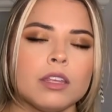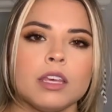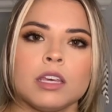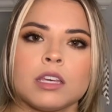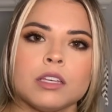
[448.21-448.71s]

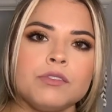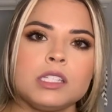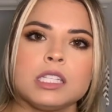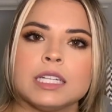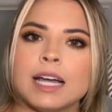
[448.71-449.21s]
it gives
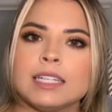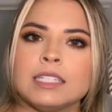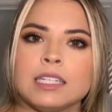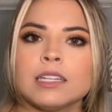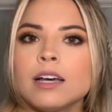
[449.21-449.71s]
the
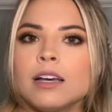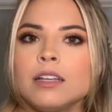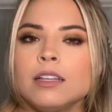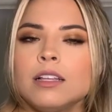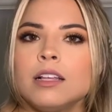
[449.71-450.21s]
idea
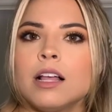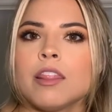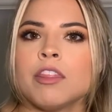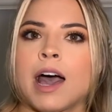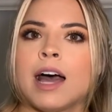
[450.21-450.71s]

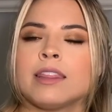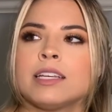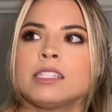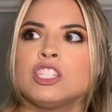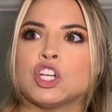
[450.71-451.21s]
that
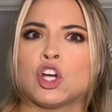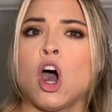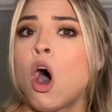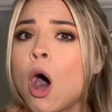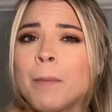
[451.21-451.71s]
this is a
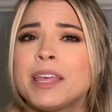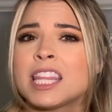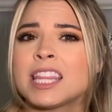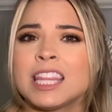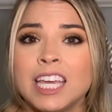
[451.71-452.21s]

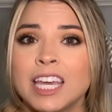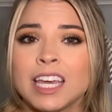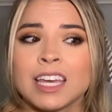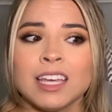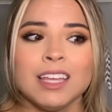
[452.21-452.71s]
common
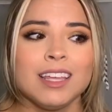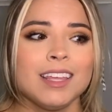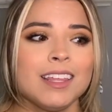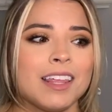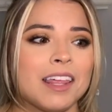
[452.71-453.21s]
thing
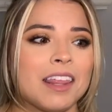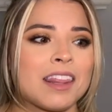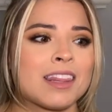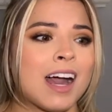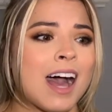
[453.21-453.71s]

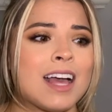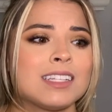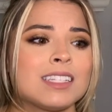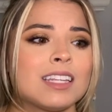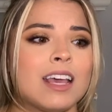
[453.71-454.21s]

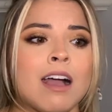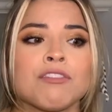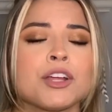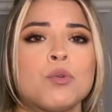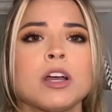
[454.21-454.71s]
that
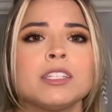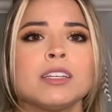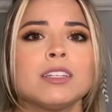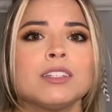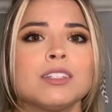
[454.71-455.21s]
everyone
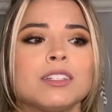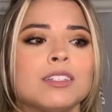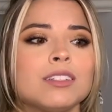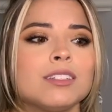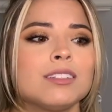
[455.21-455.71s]

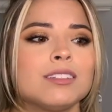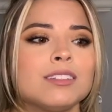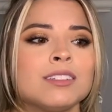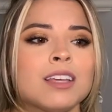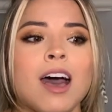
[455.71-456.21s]

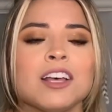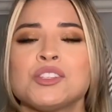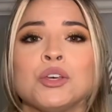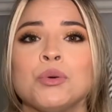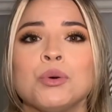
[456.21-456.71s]
does
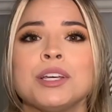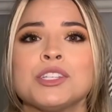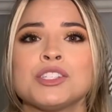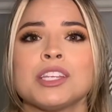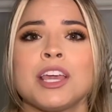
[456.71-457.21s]
who
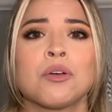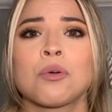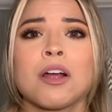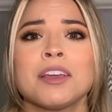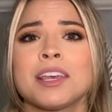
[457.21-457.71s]
is a
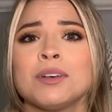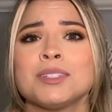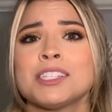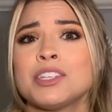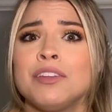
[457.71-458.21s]
chronic
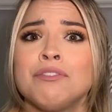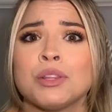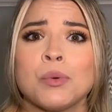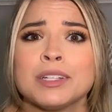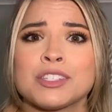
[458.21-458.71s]
illness
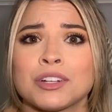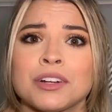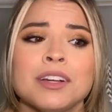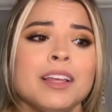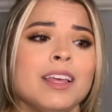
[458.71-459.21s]

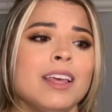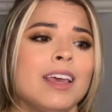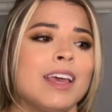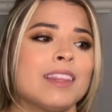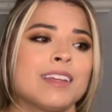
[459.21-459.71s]
influencer,
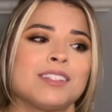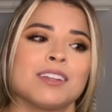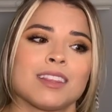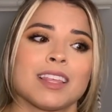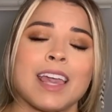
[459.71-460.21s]
and that's
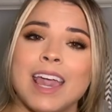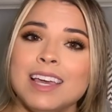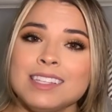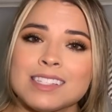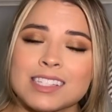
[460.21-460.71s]
not the
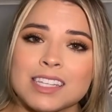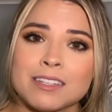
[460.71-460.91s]
case.